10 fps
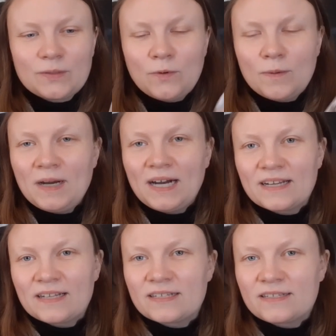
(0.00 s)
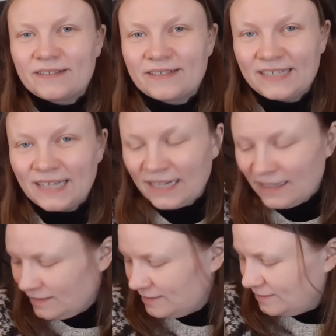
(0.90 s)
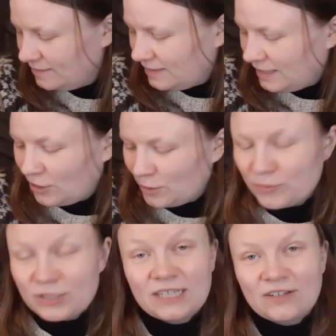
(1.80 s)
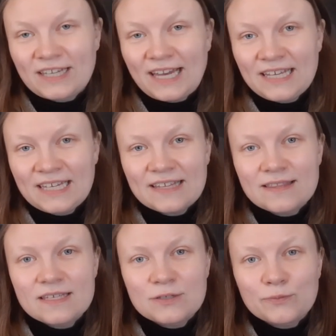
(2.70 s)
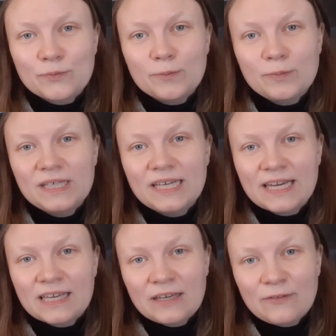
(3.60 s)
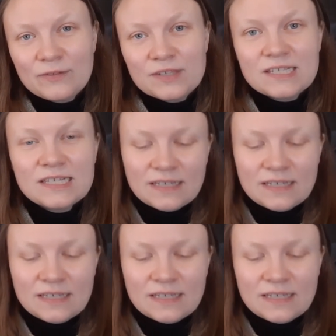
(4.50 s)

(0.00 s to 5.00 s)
warm-hearted yarn, 100% organic, and this will be a gift